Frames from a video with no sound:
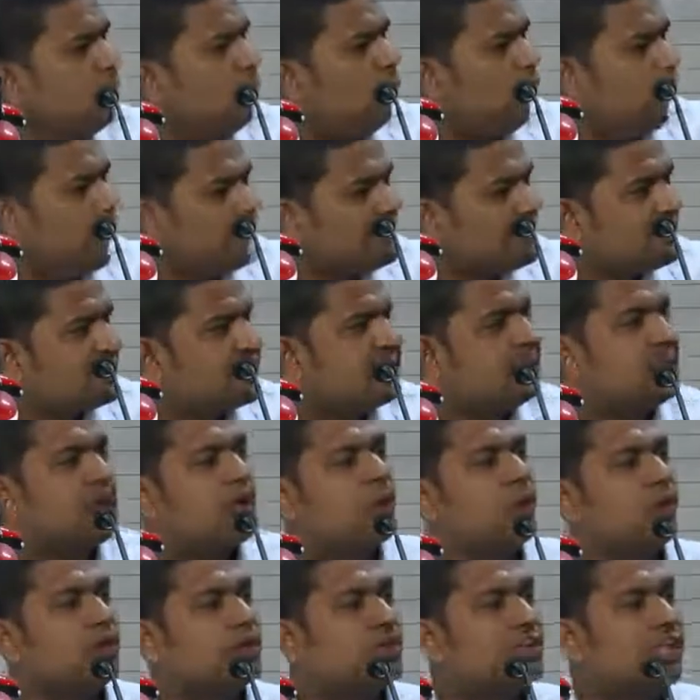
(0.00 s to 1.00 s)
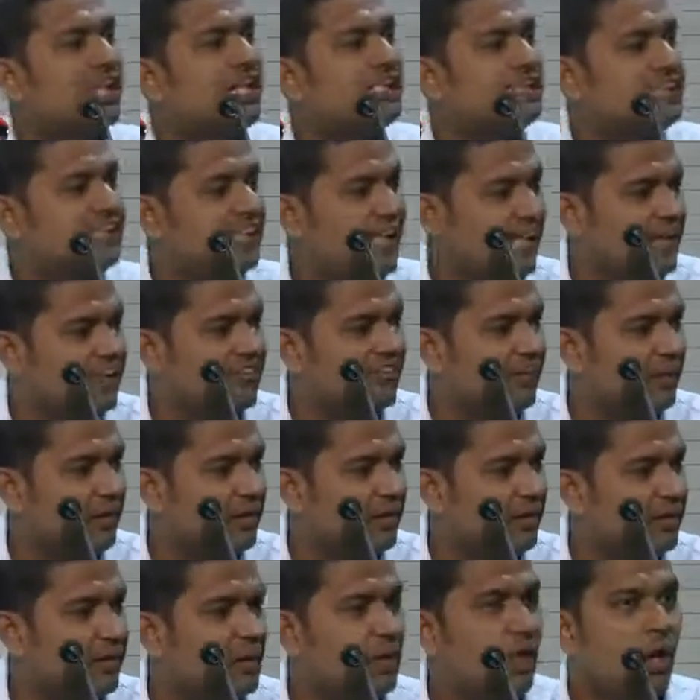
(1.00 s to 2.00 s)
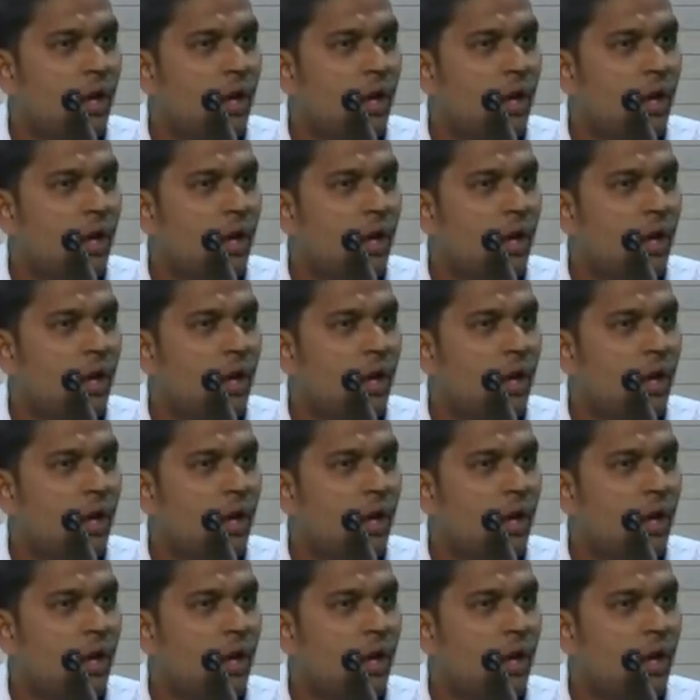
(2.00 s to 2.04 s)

Once the goods is delivered,